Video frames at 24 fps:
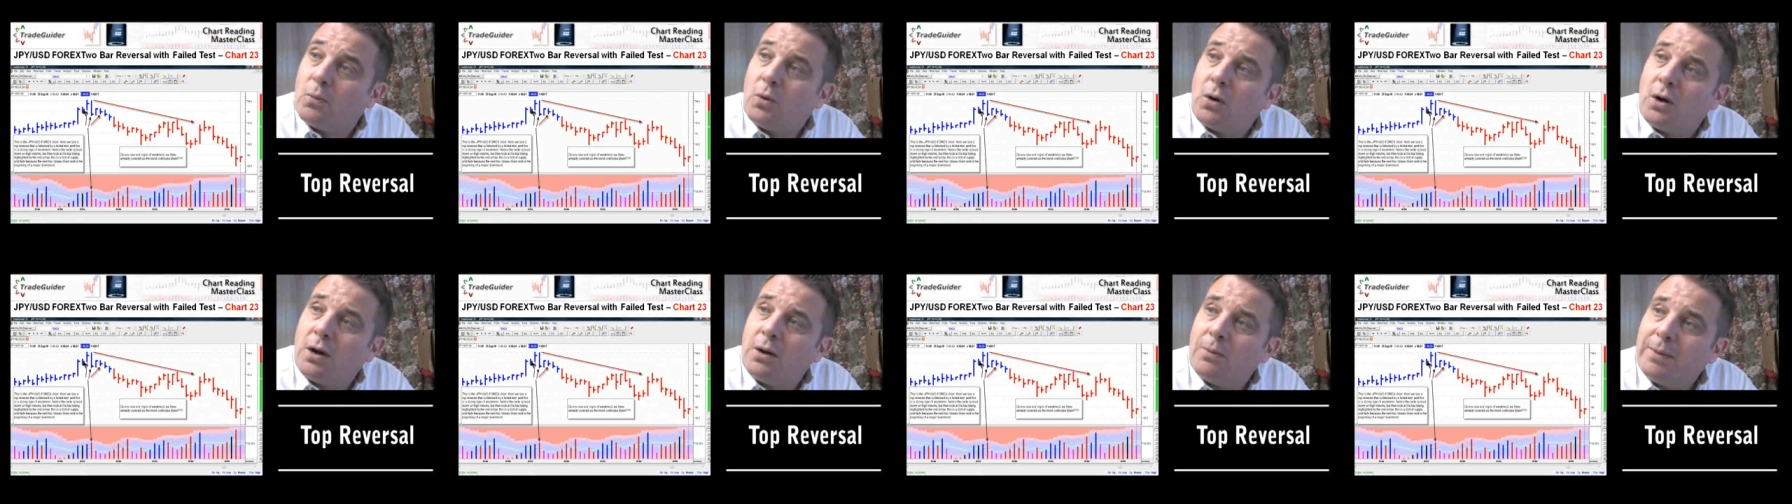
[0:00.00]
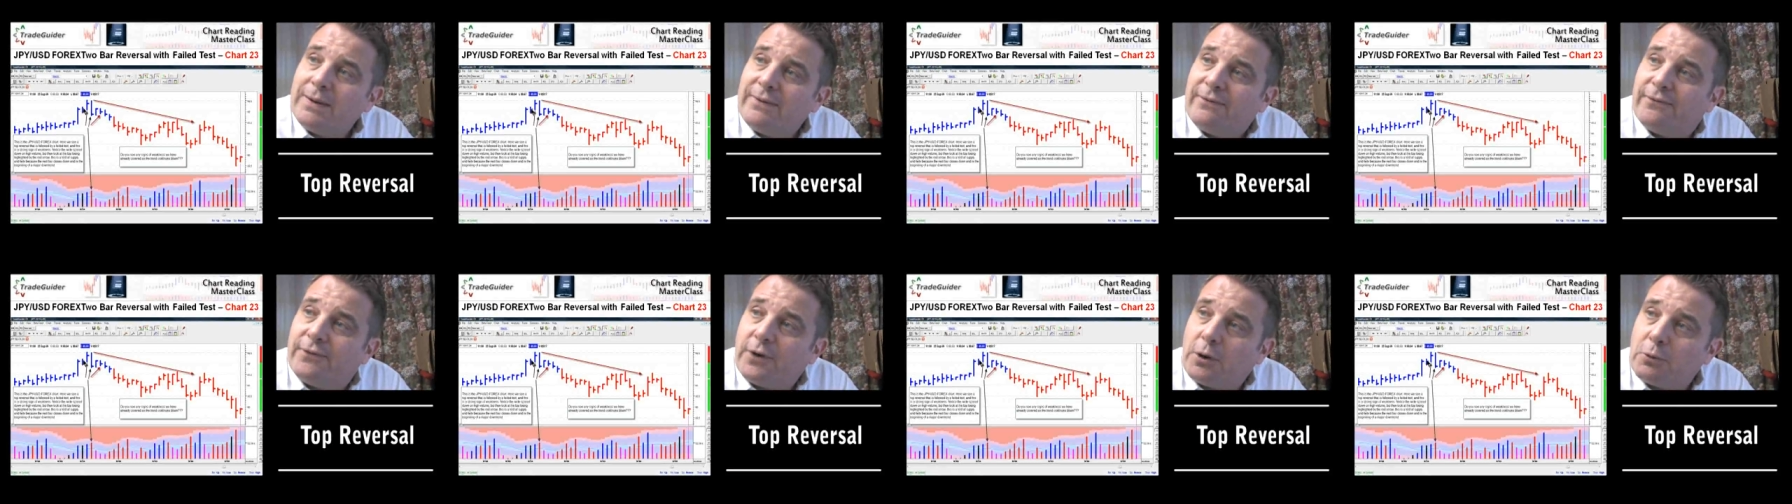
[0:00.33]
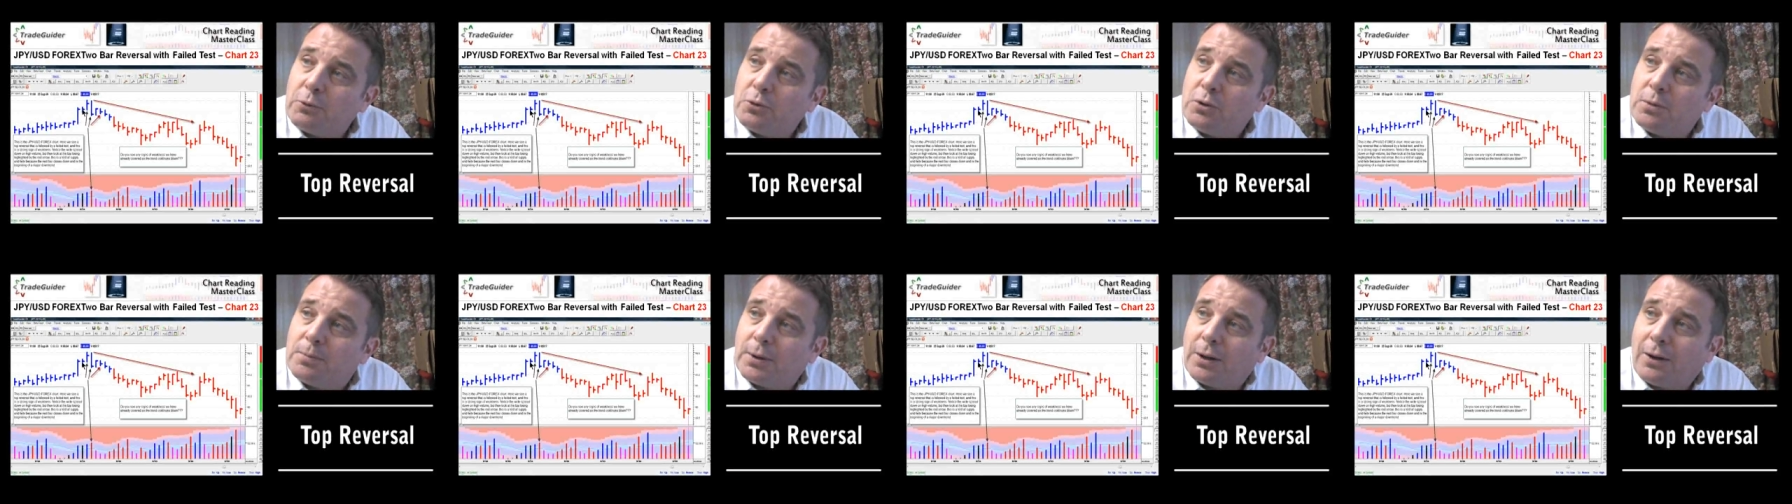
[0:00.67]
why are we
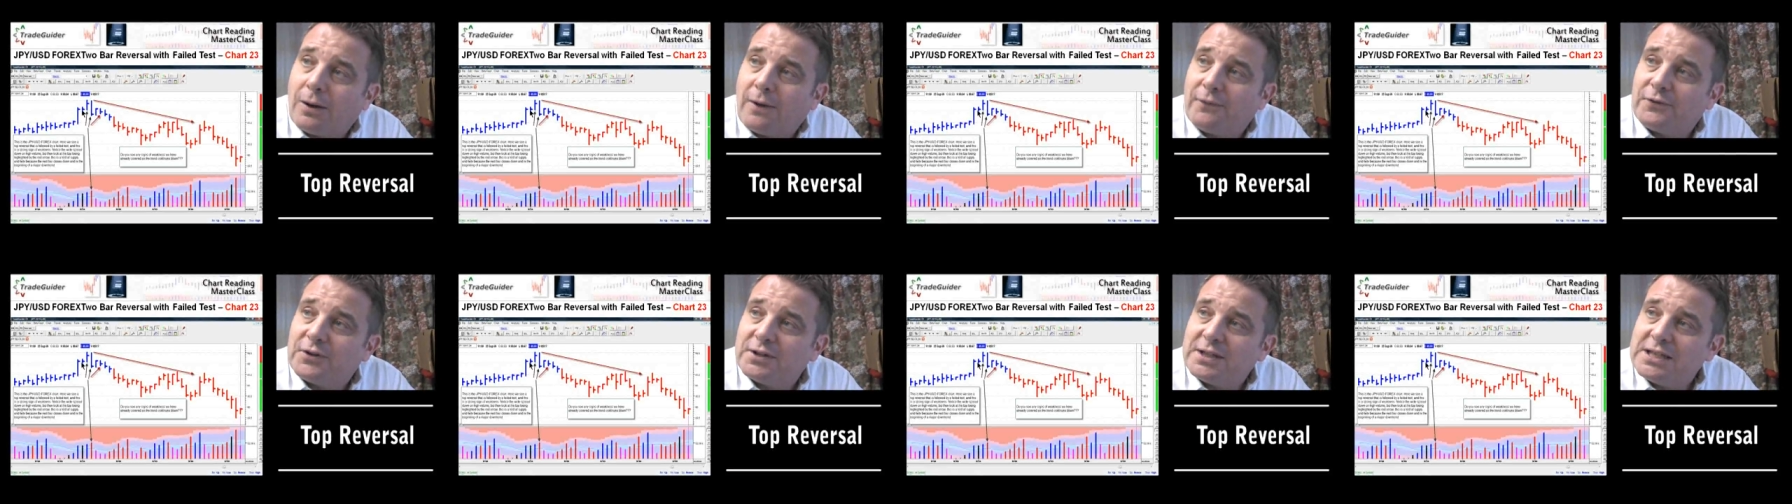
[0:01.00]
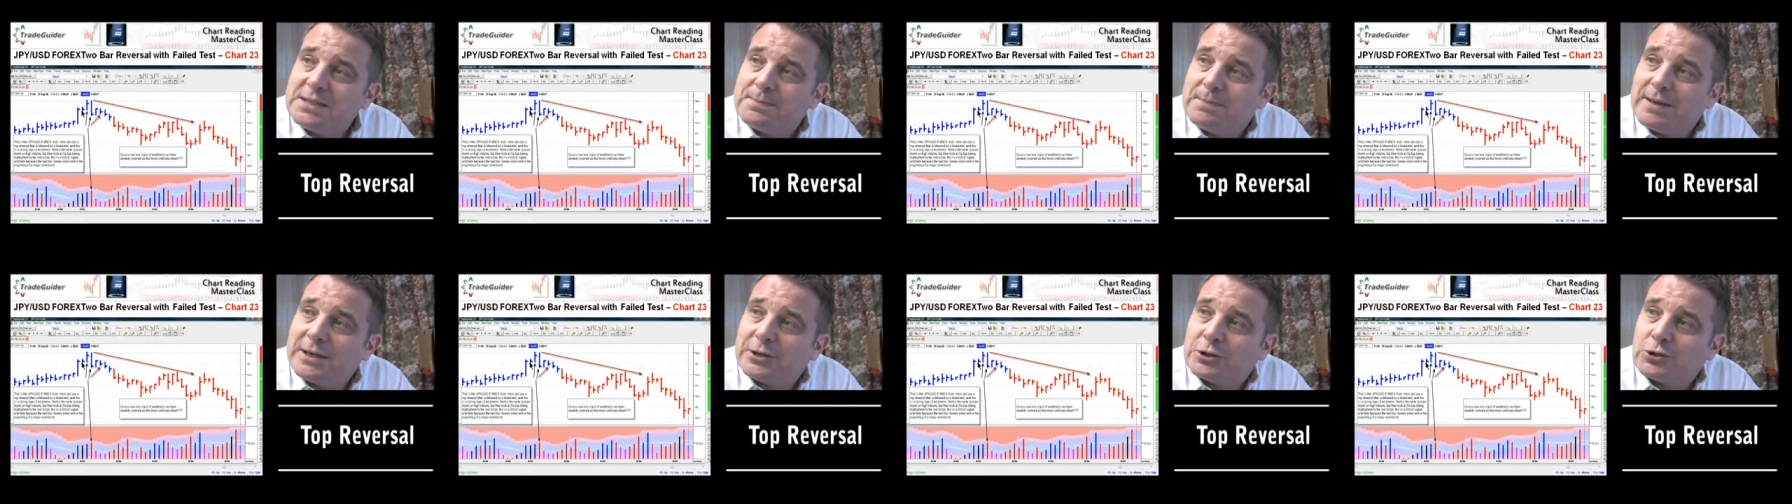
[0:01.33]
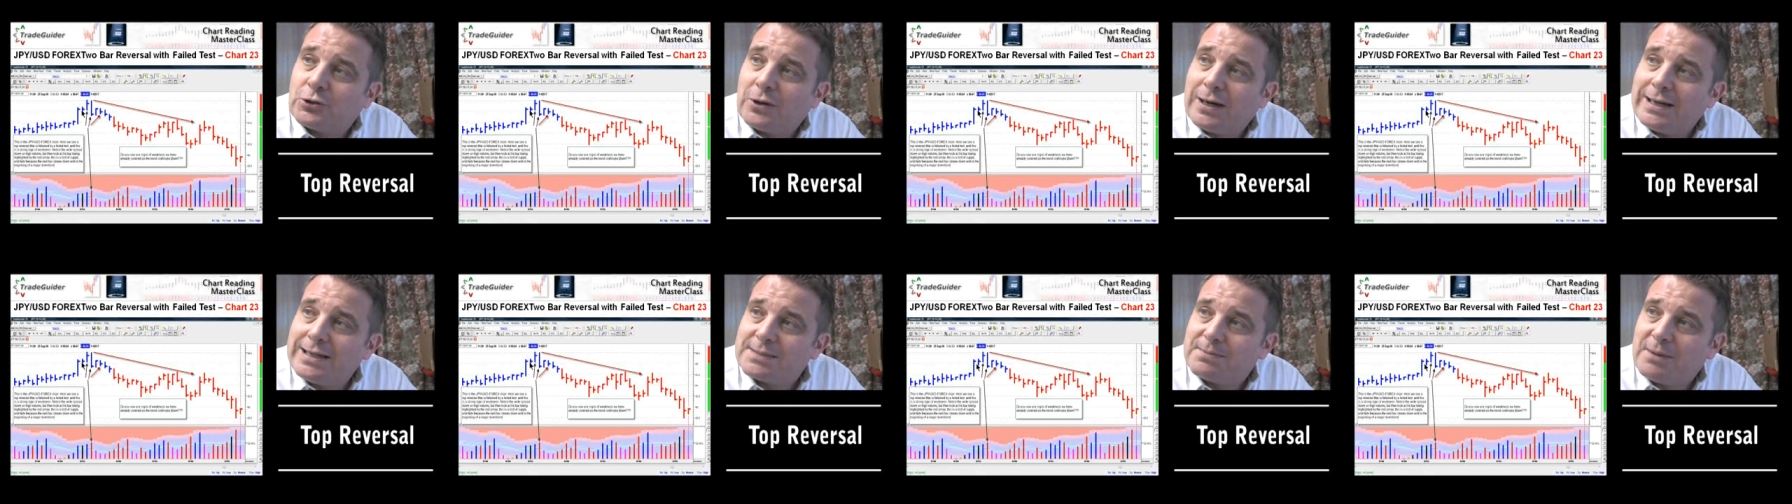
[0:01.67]
vulnerable after these big
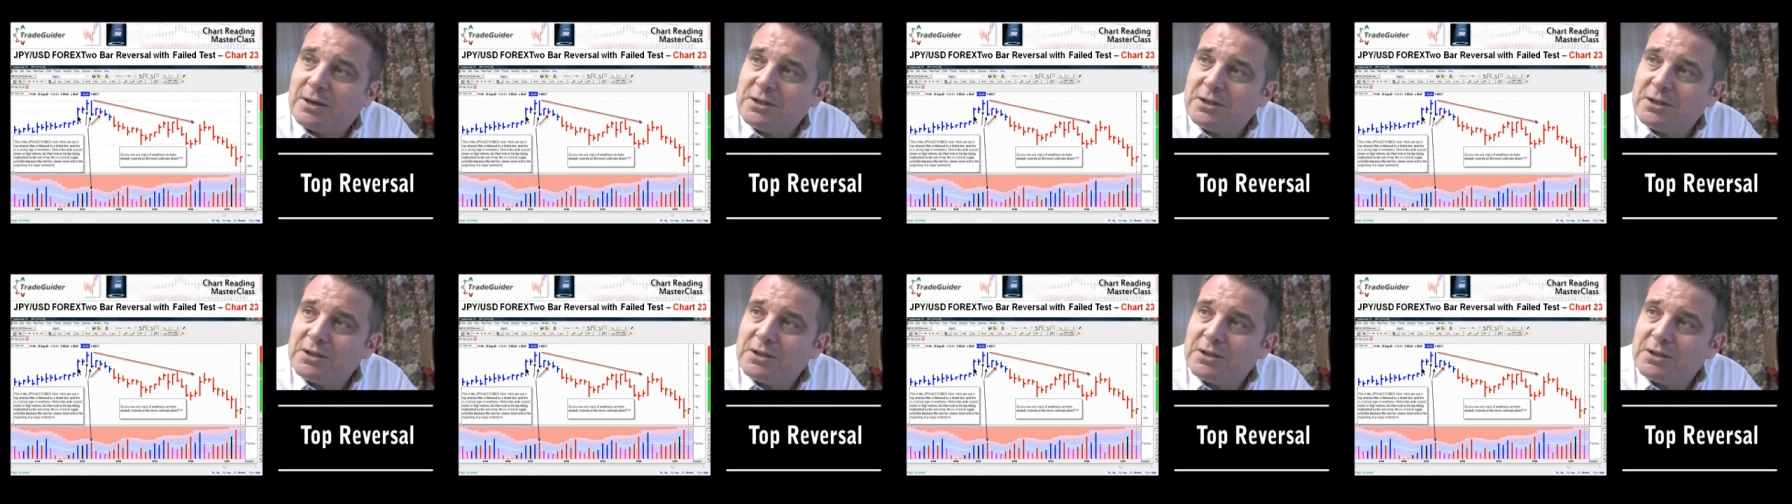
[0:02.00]
trends?